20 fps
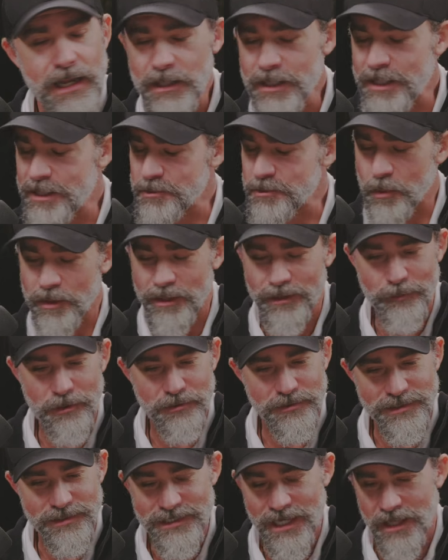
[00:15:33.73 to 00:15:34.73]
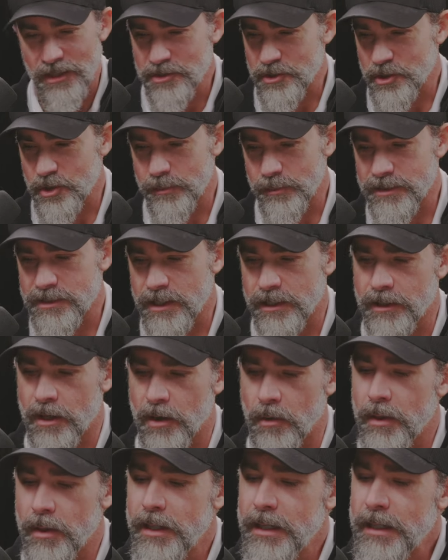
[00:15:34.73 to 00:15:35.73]
He is one of the most intelligent humans I
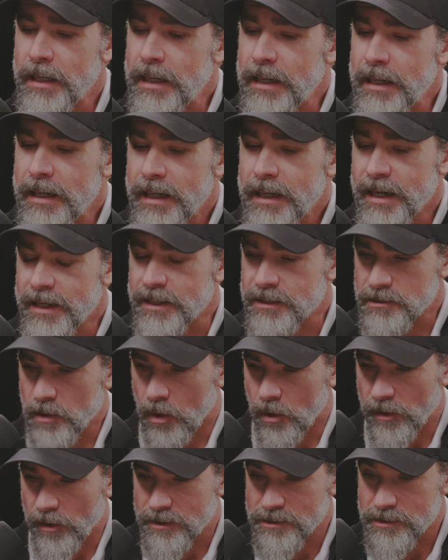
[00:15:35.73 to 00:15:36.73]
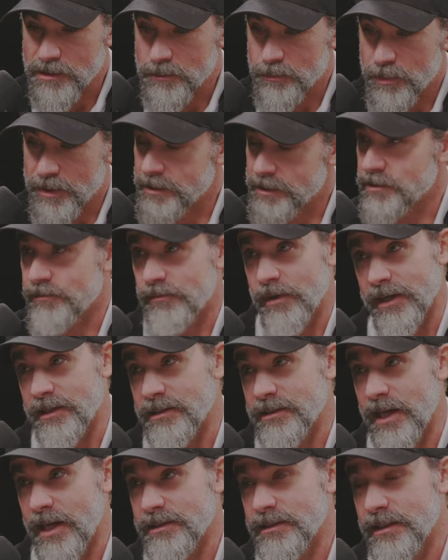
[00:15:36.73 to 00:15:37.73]
know. And his heart is as big as
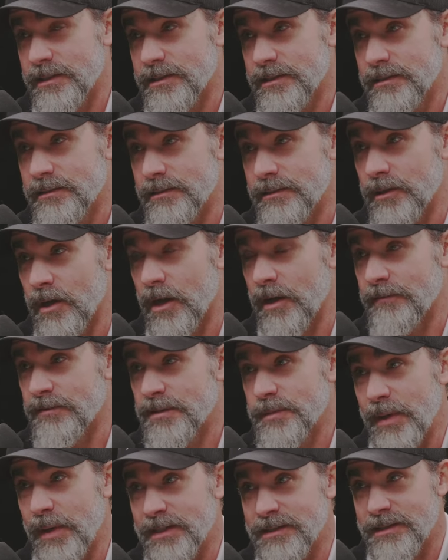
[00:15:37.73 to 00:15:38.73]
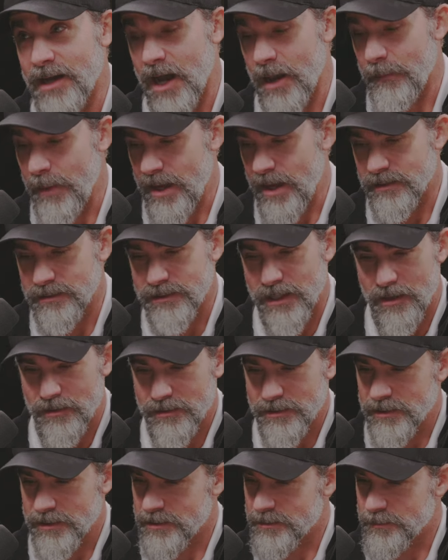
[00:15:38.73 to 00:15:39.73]
frickin' Texas. You know, I've spent time at his
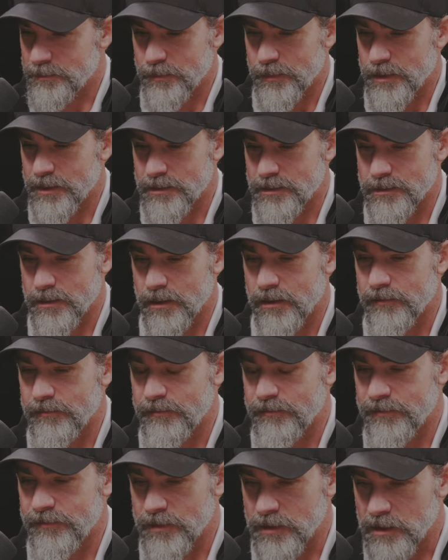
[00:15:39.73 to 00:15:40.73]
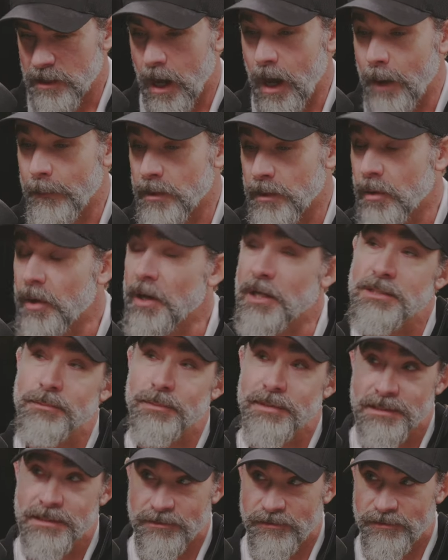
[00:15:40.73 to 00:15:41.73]
house. He's he's a phenomenal
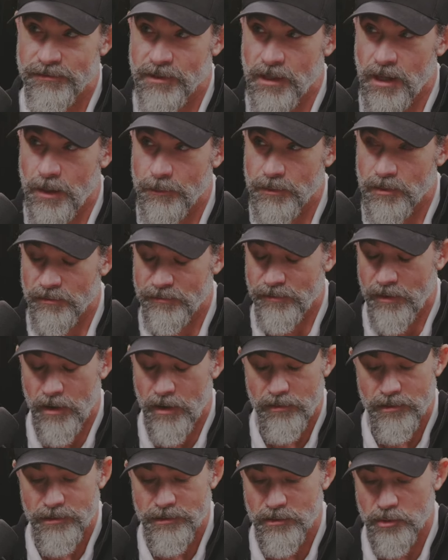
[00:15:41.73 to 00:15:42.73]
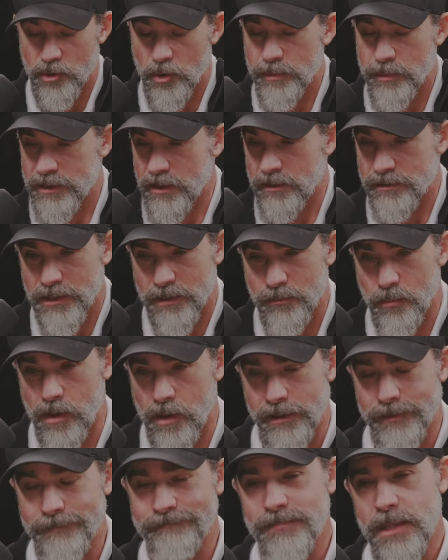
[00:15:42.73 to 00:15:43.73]
husband. He's a phenomenal father. So nobody else I'd
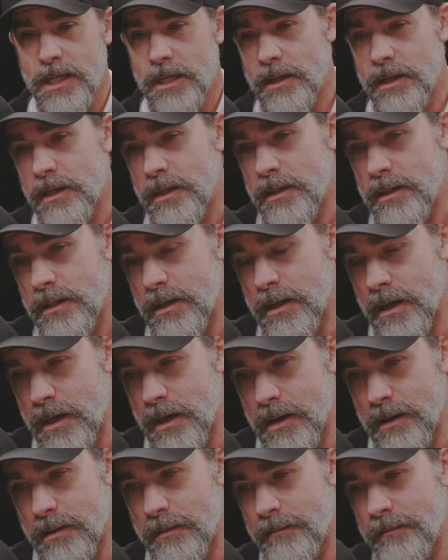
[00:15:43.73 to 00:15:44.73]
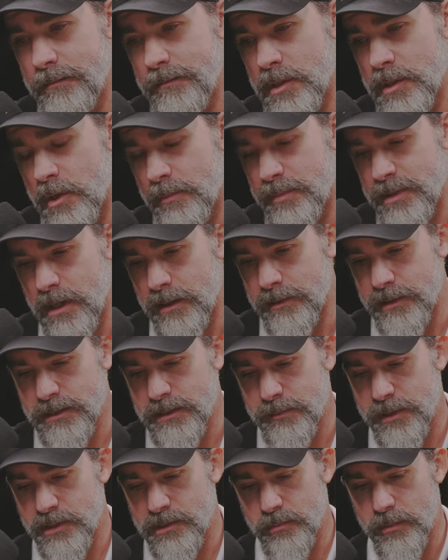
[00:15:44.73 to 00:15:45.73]
want to um, you know, be on
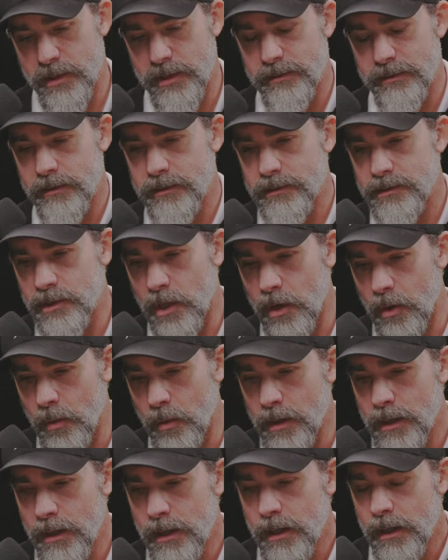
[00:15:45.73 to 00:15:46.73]
this mission with. So